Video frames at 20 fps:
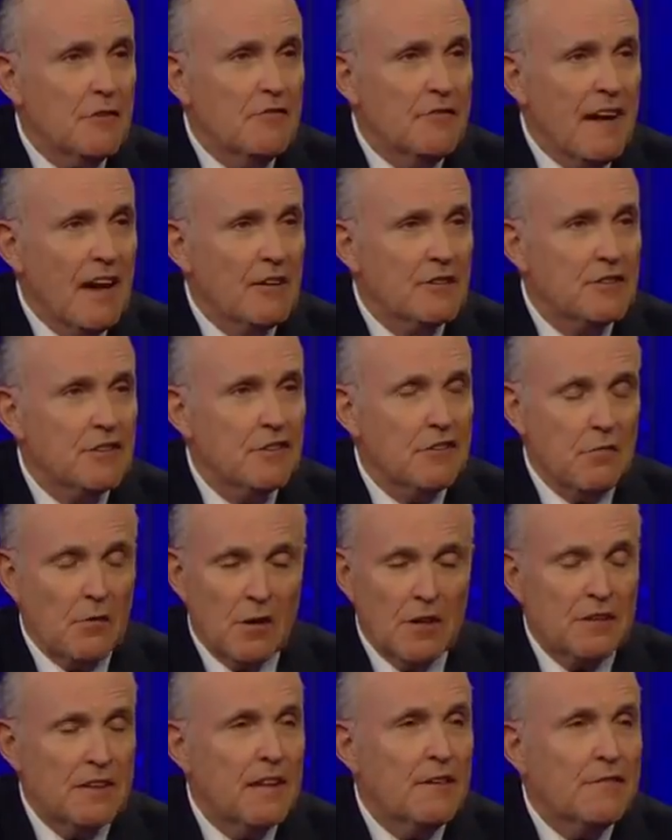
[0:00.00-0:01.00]
of vouchers? Why
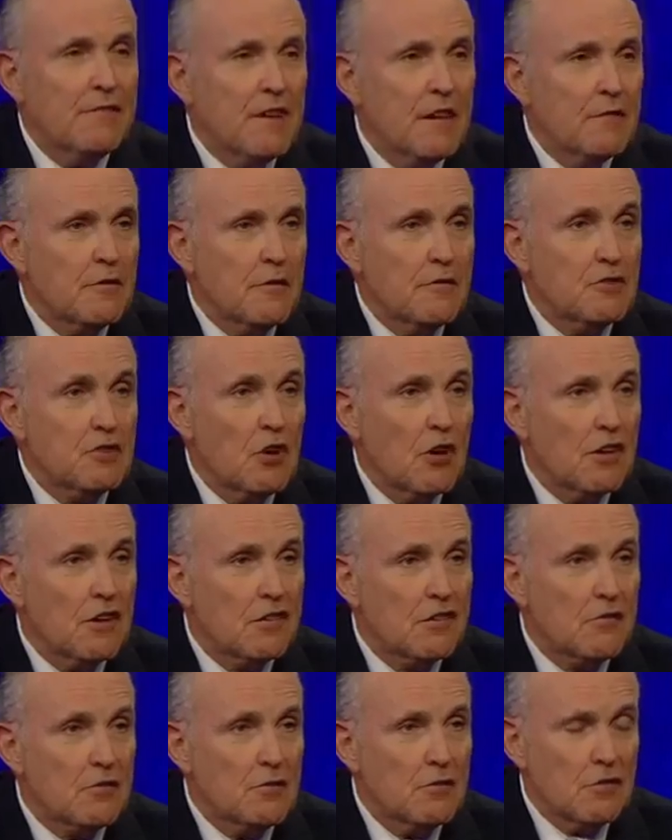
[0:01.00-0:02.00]
aren't they in favor of charter
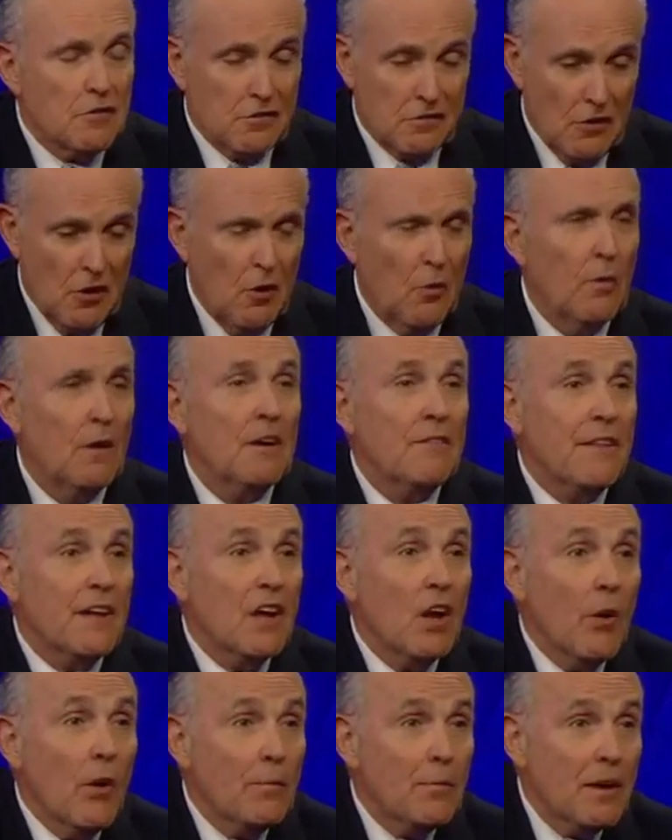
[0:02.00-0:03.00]
schools? Why don't they
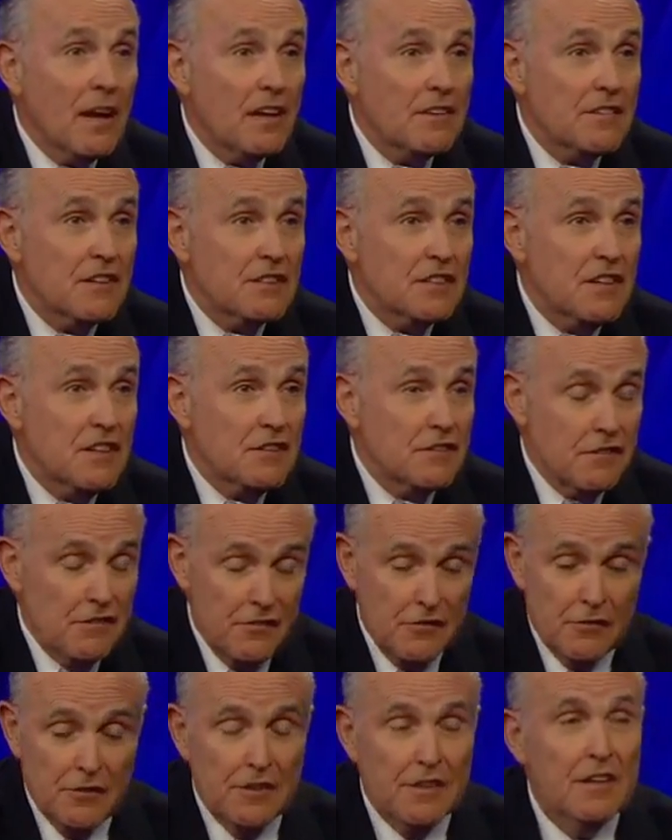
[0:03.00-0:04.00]
go up against the teachers
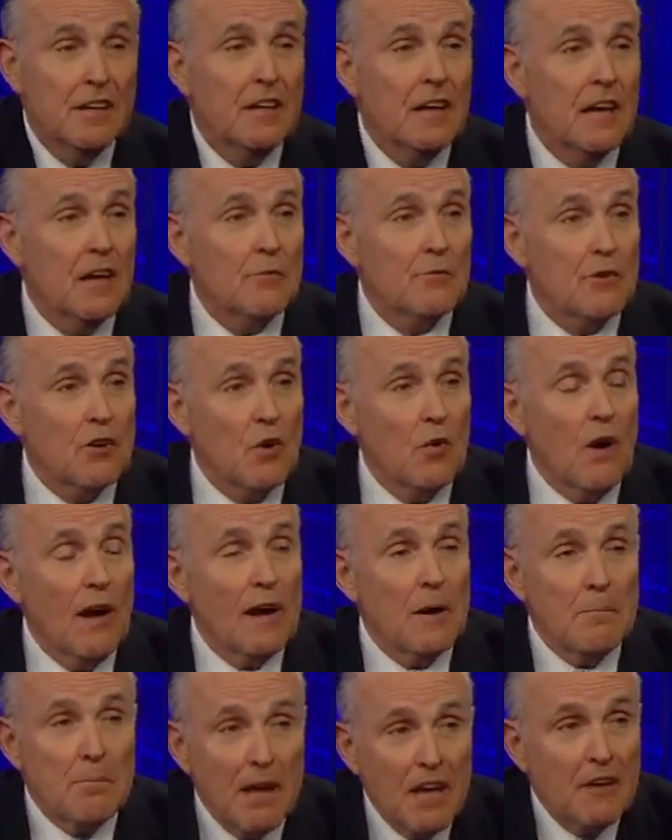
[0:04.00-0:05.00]
union and
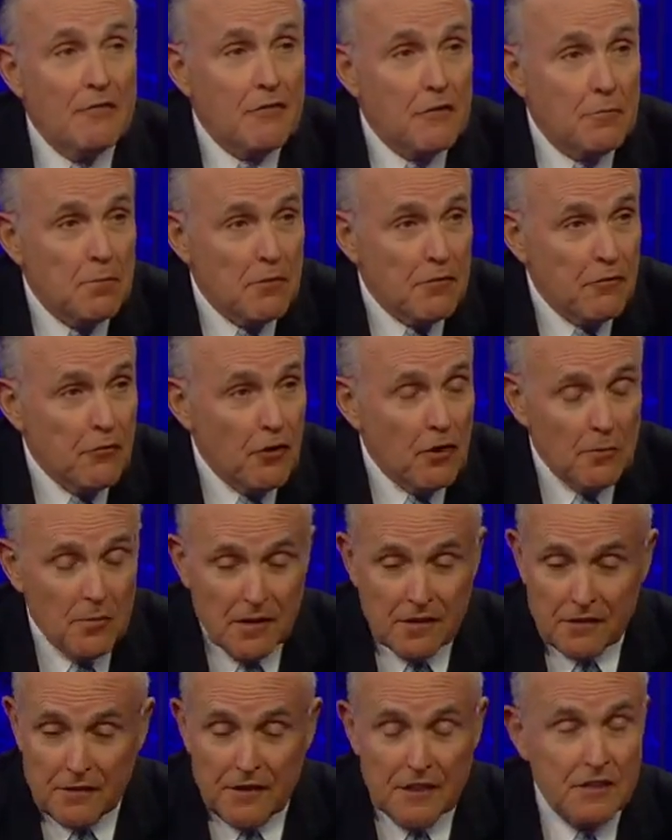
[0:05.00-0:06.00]
require pay for
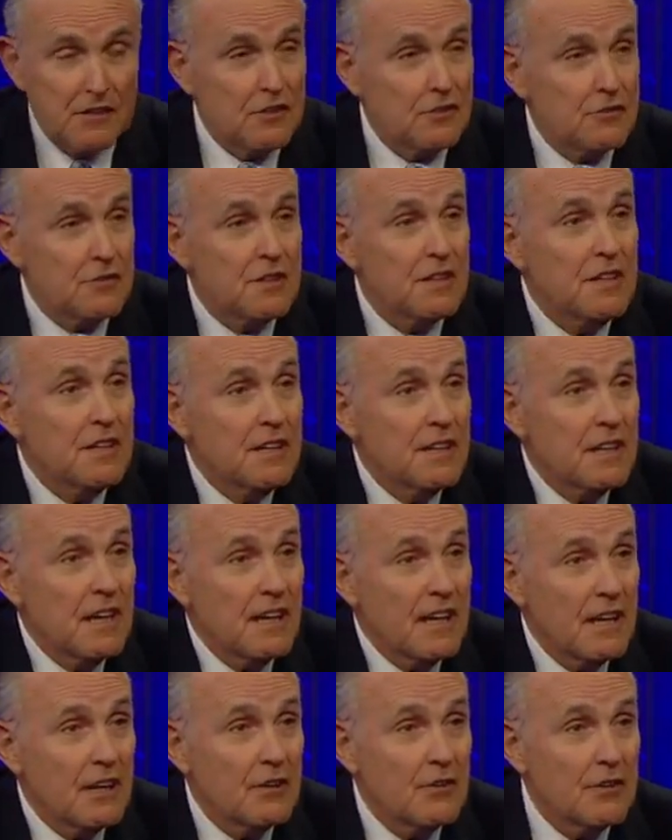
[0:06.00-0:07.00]
performance so that children can
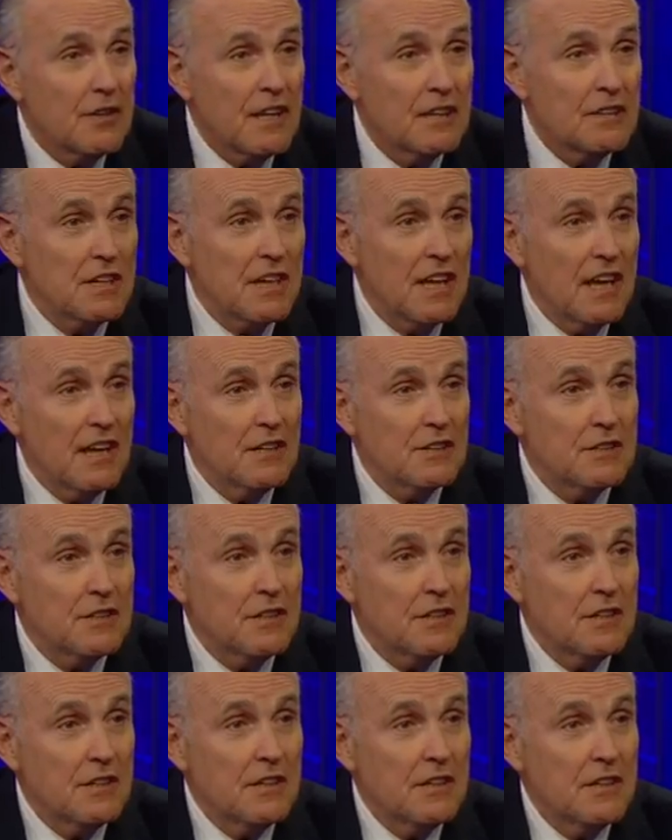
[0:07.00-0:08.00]
get a good education?
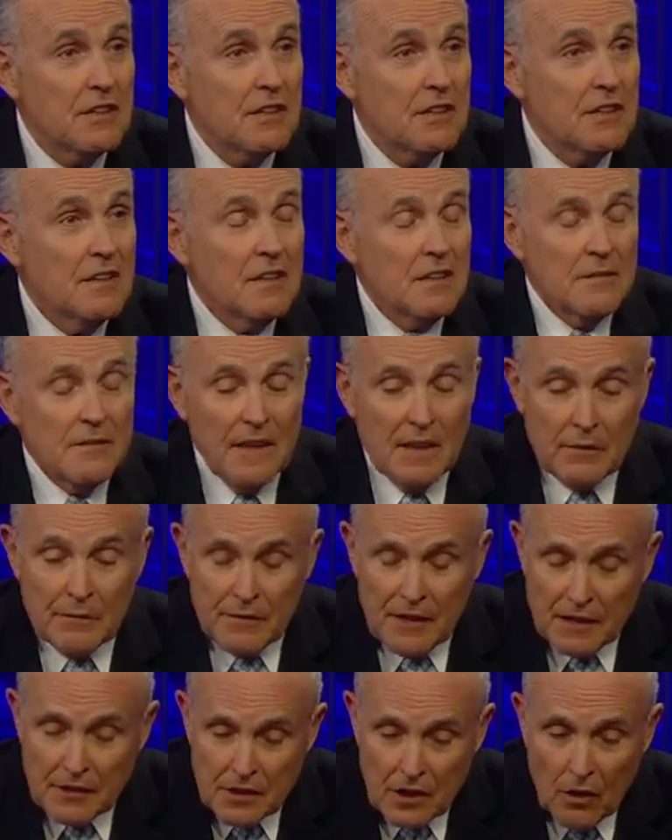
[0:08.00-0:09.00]

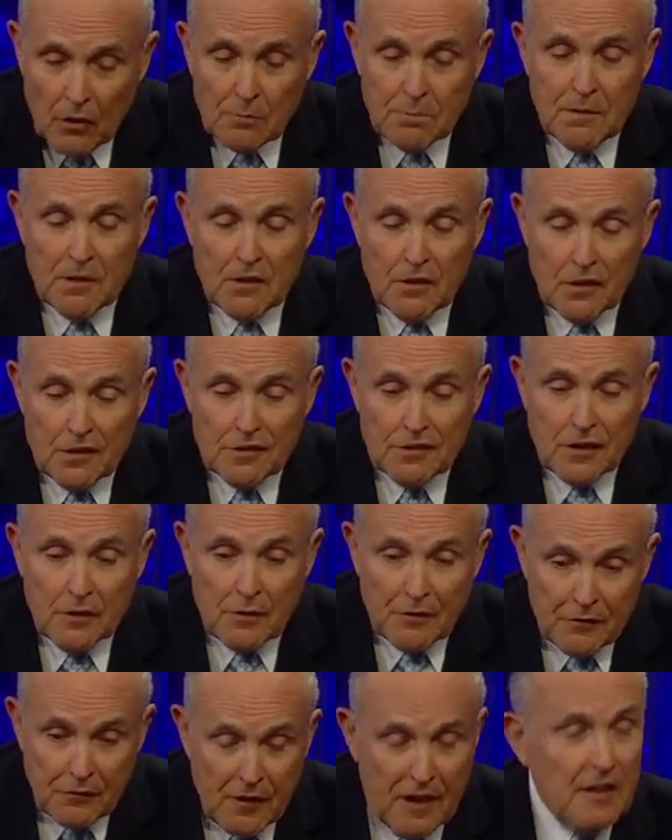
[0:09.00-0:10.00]
They don't because they're
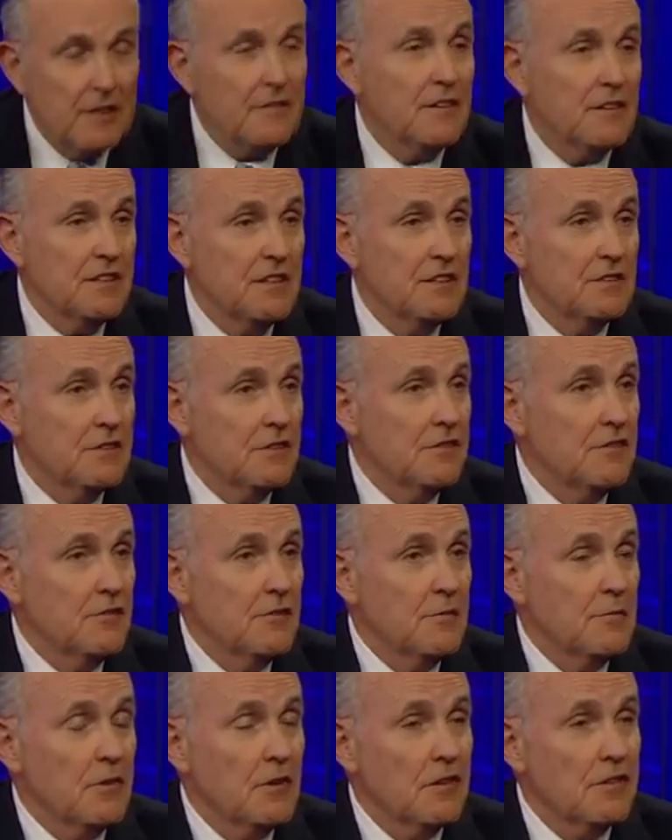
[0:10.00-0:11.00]
afraid of the teachers
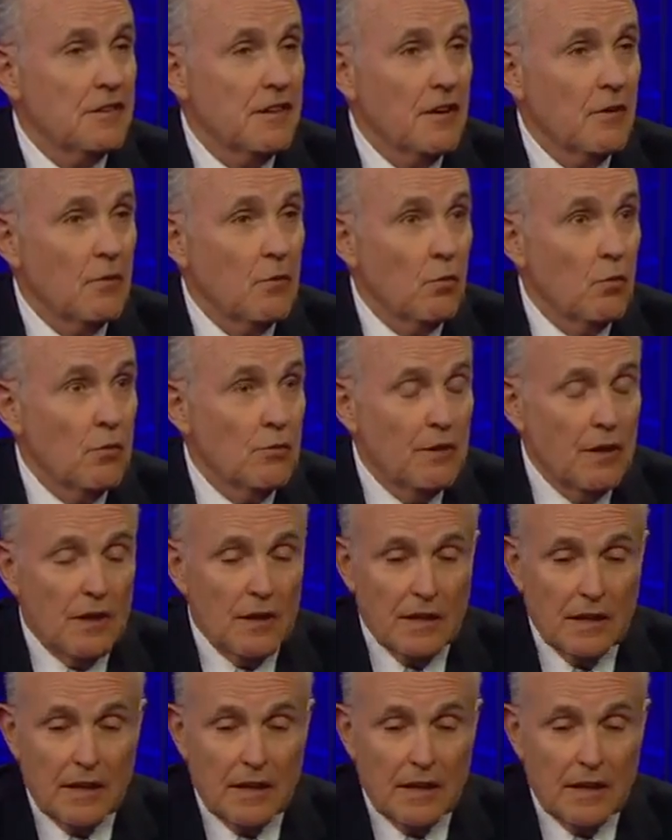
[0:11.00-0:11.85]
union, because they're